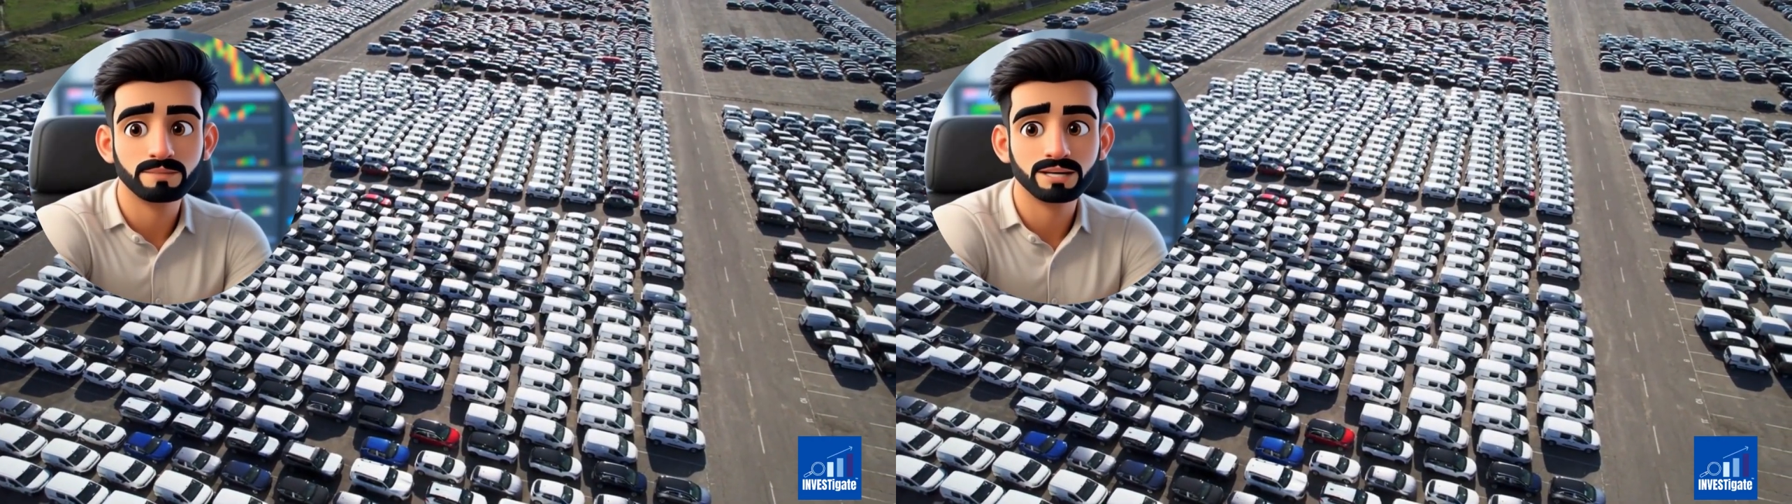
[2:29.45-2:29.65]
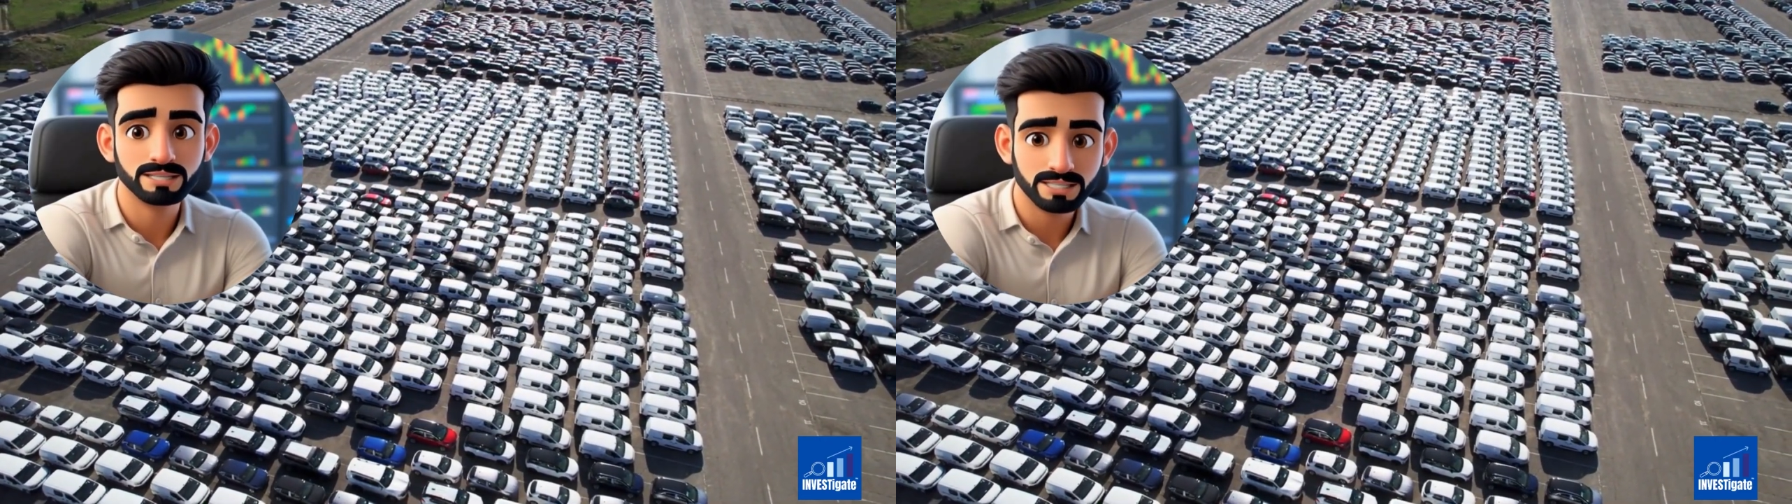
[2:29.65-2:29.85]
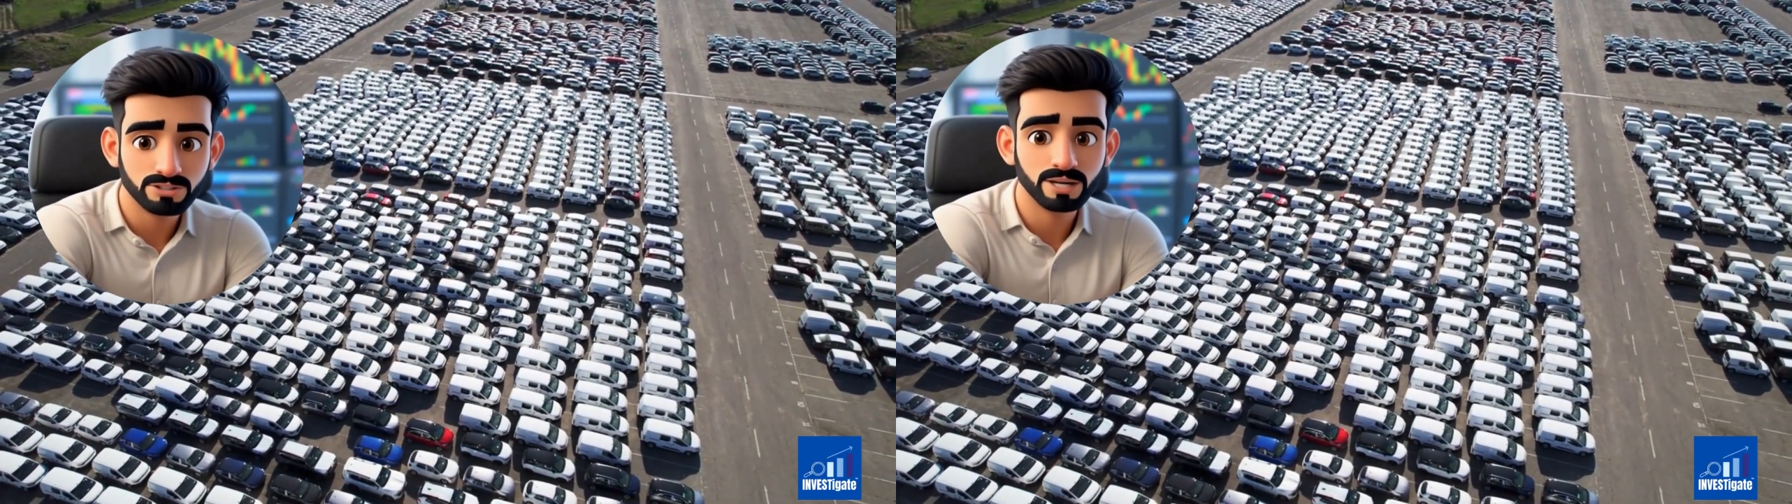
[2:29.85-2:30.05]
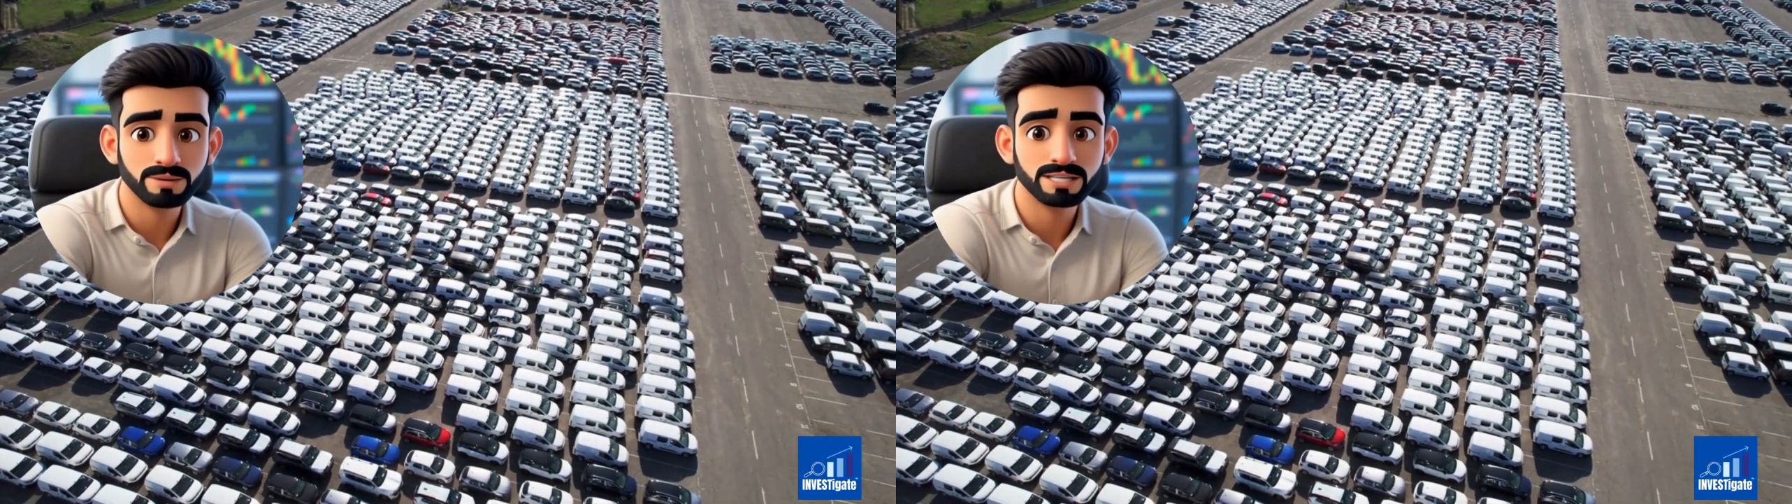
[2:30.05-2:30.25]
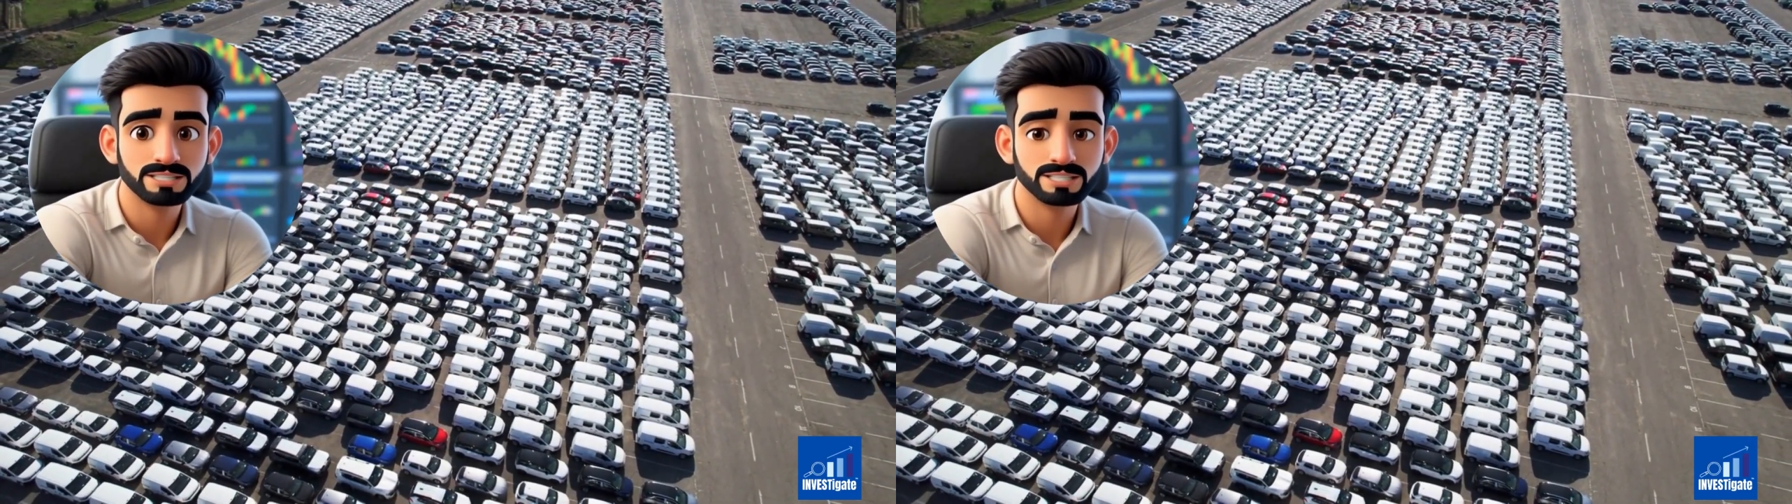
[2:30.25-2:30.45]
they need
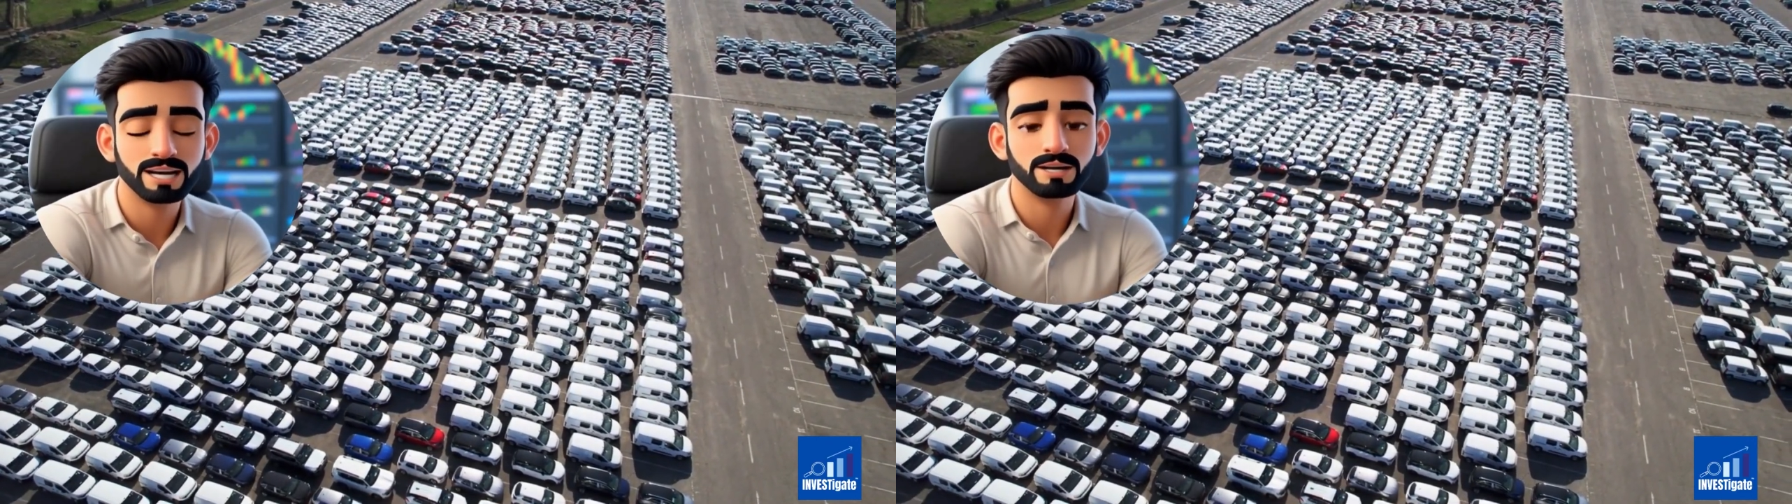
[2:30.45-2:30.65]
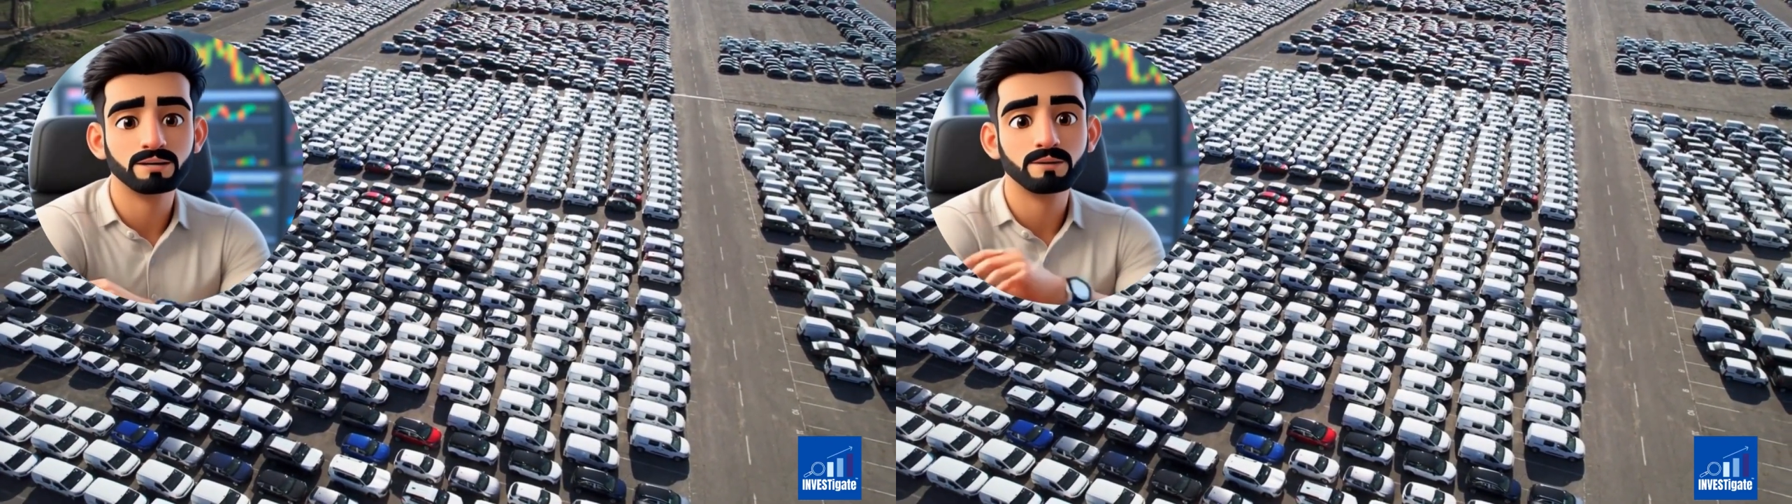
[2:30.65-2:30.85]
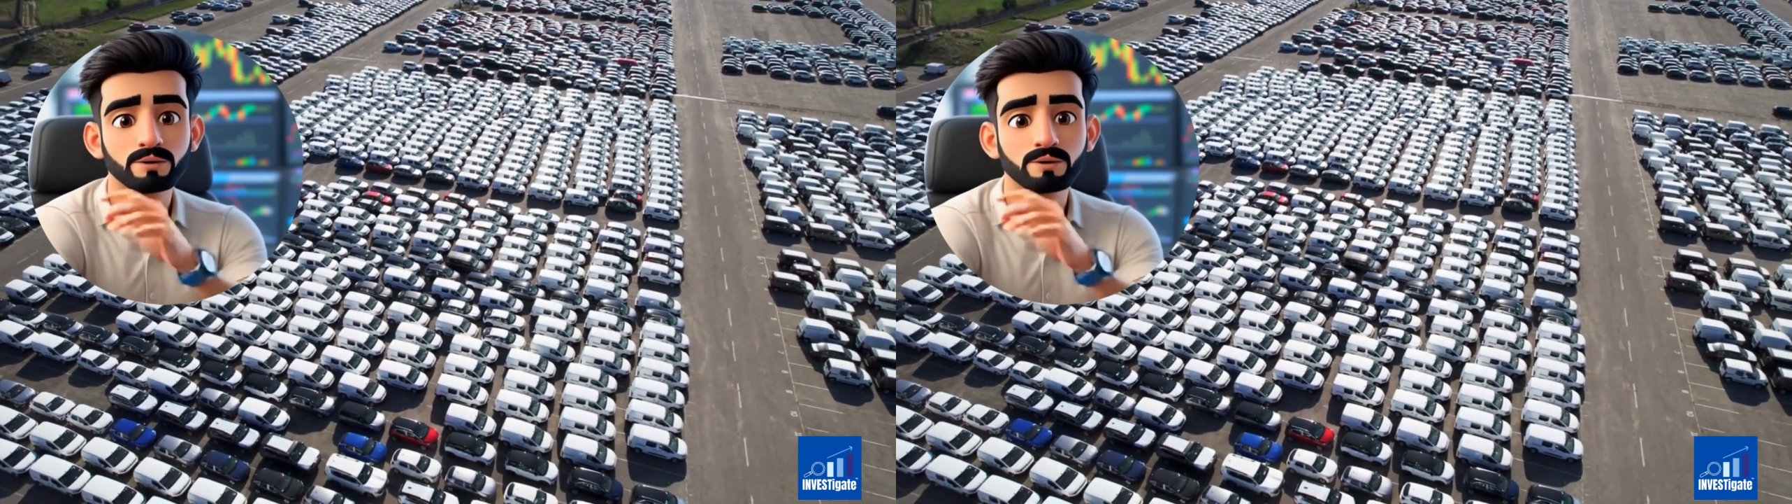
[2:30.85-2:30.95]
Japanese yen